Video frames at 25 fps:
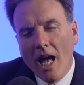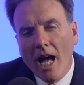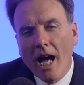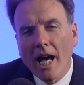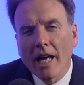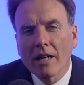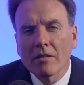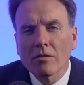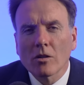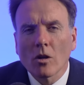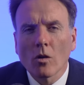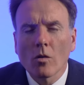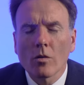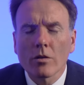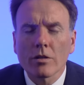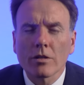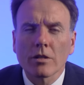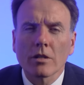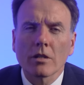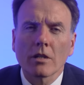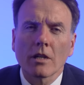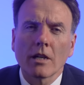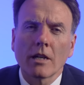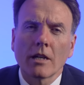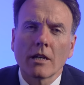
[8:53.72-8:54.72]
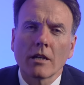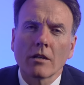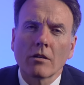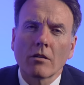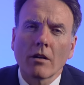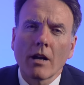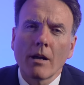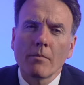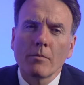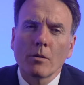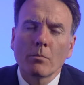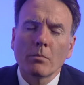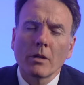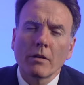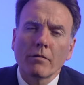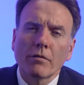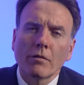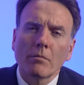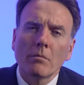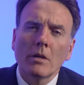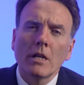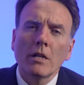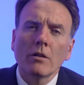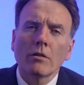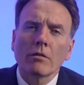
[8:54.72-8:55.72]
And of course, Graham, you'll be
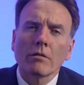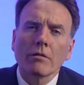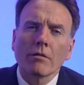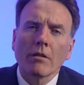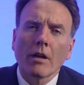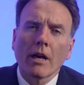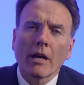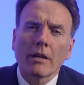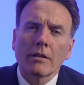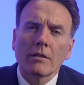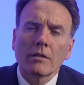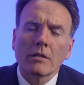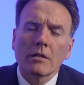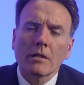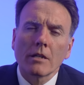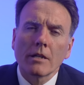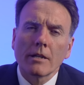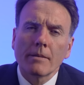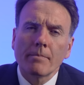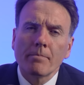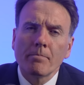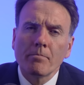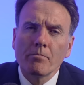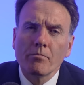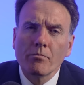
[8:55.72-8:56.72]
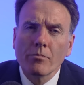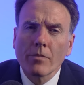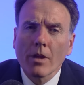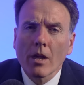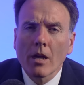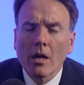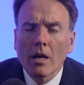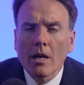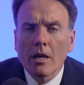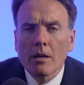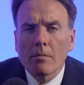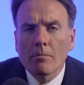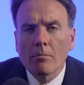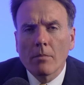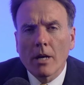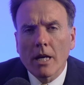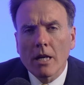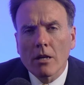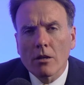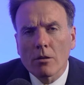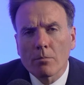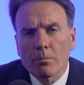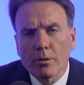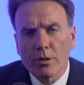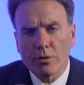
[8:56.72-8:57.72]
familiar that many
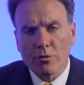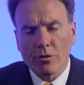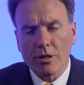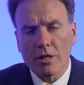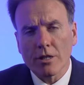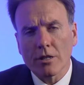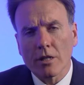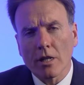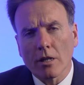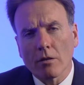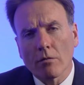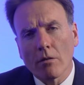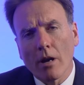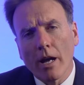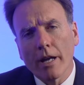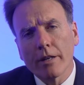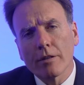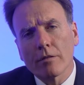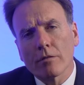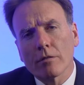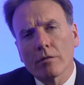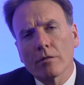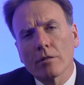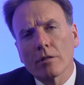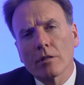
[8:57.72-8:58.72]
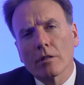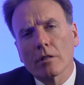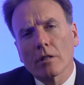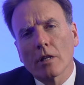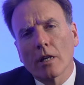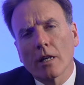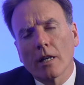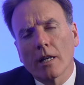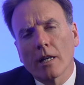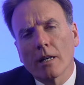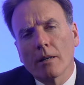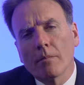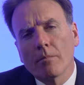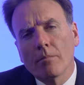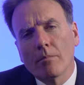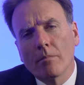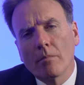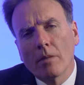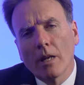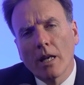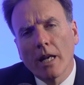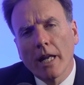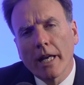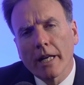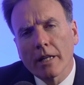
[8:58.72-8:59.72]
of the patristic writers
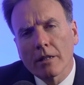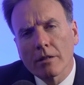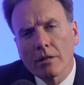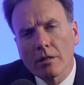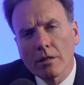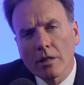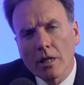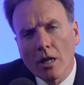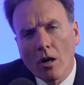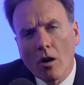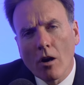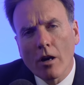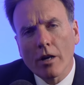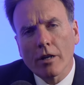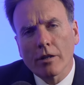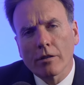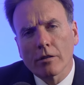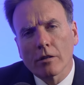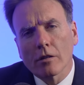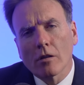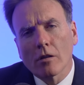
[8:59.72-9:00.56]
linked the Ark of the